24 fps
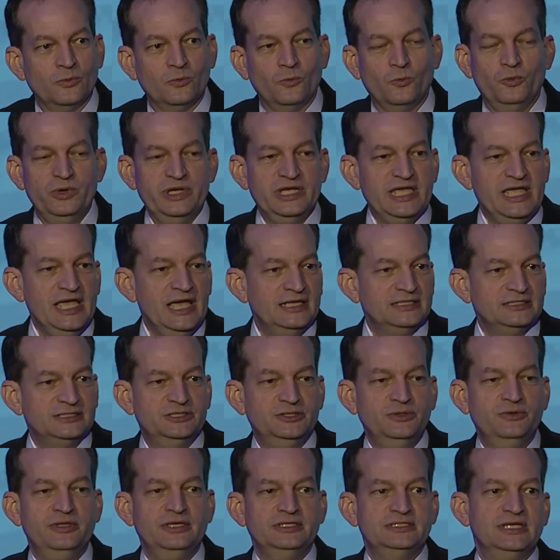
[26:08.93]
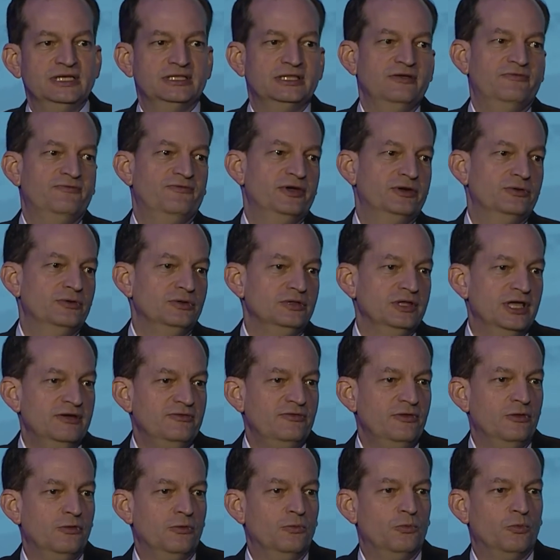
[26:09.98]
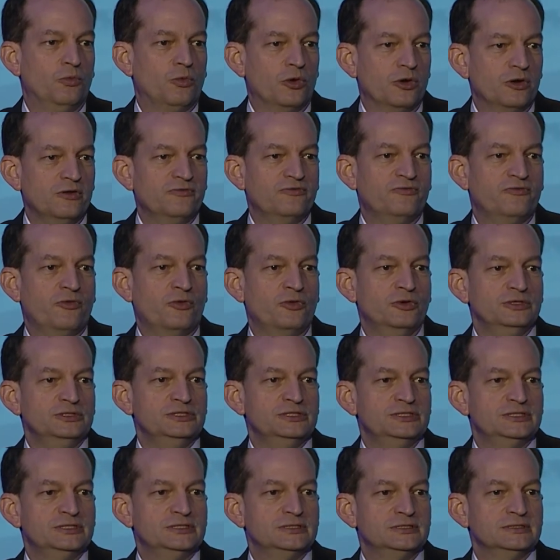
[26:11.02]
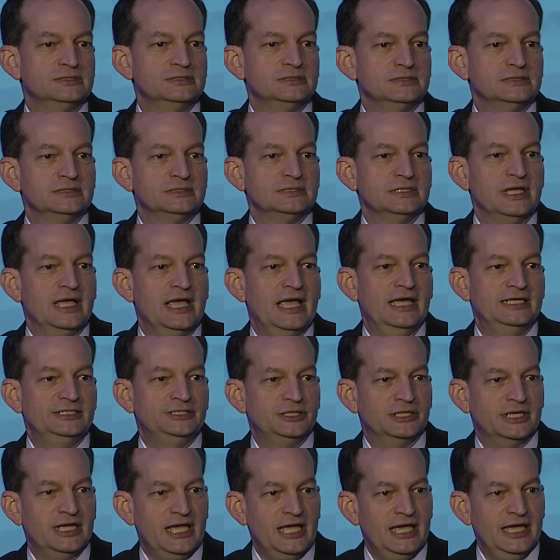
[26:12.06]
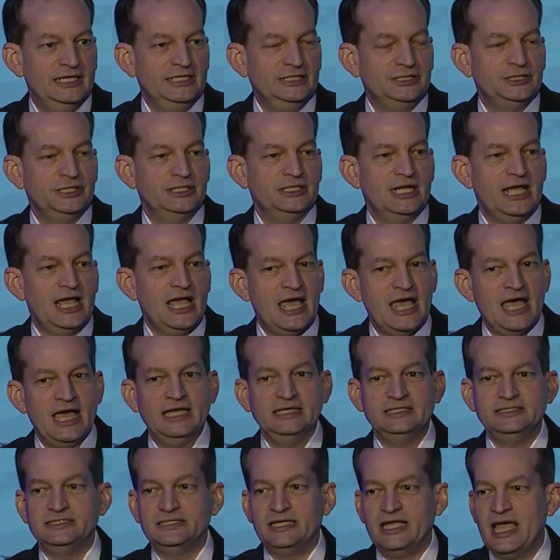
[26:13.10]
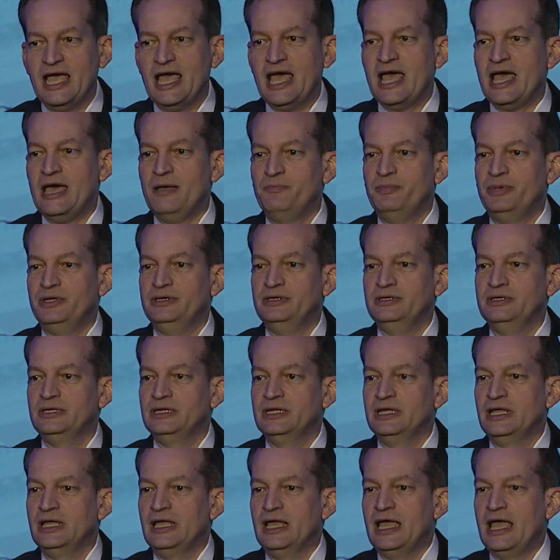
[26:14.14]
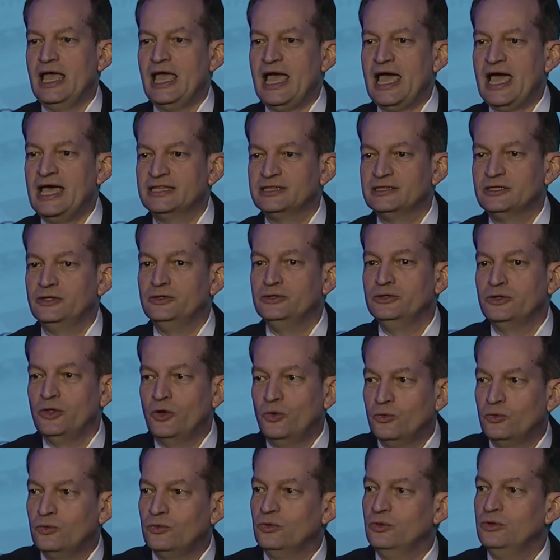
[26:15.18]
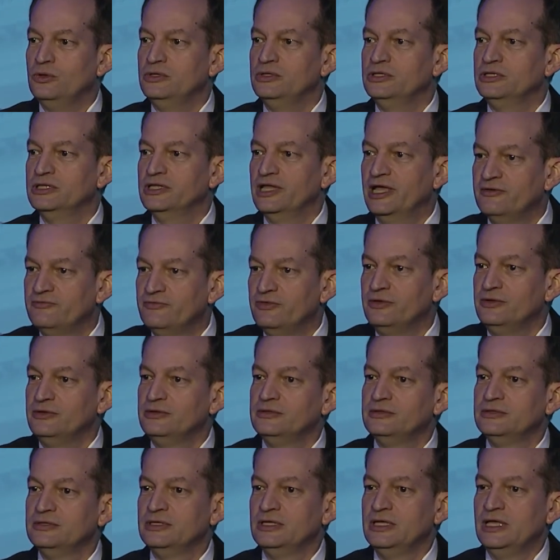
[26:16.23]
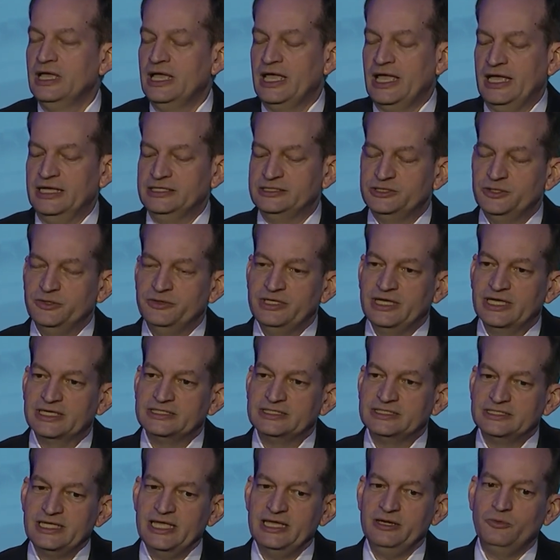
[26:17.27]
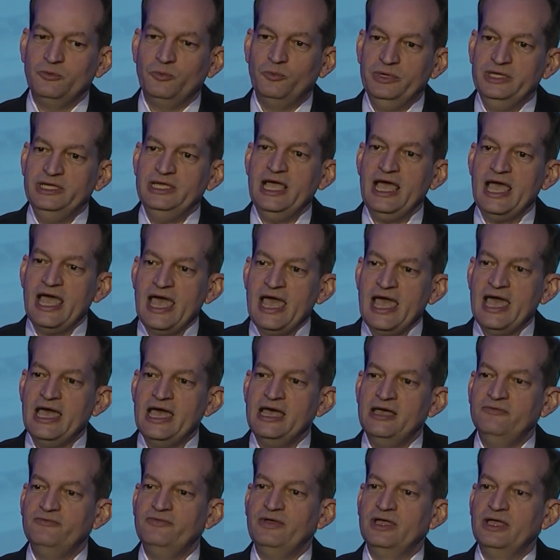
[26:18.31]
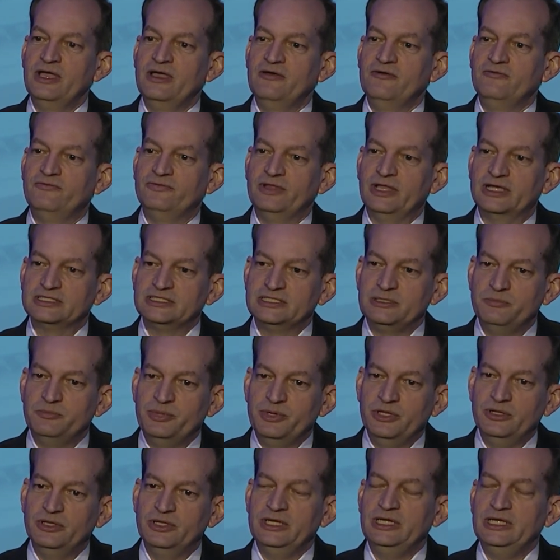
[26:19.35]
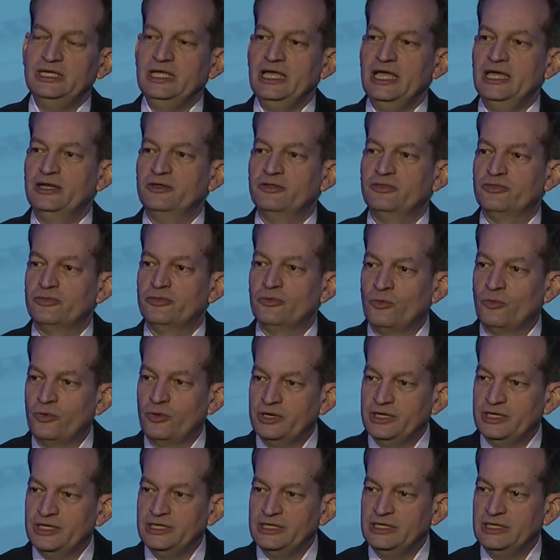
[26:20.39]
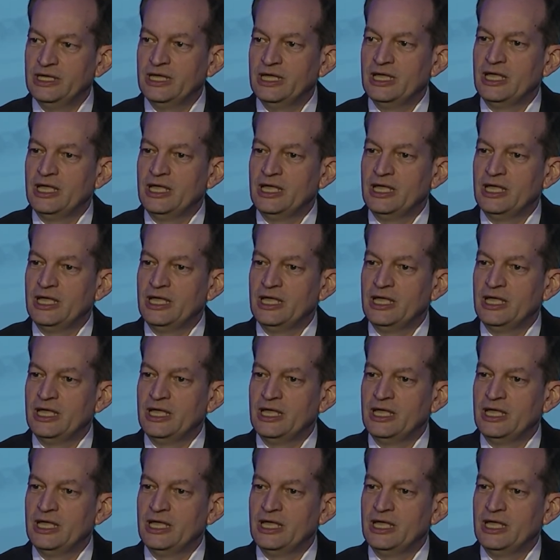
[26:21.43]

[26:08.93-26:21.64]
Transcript: We can't do this at the federal level. Workforce education has to happen at the local level. And to the extent we have flexibility and authority,